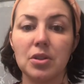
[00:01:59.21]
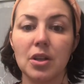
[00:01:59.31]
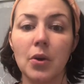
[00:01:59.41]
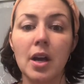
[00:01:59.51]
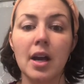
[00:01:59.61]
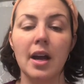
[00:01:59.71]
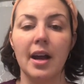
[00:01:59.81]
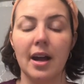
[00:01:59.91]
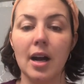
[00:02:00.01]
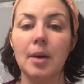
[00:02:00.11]
So
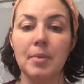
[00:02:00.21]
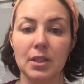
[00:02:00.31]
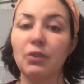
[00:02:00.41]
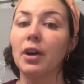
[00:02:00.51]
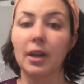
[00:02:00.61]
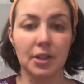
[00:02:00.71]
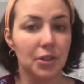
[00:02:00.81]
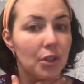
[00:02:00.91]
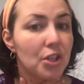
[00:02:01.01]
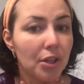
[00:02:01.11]
as far as
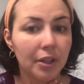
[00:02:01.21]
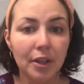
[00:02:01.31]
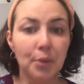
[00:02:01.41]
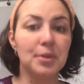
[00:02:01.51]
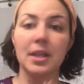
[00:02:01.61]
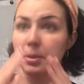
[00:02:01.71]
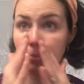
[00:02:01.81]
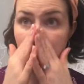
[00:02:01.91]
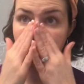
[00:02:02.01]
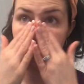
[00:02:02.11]
your shirt goes is
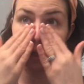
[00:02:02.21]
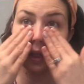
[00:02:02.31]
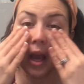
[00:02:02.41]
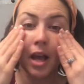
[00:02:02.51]
typically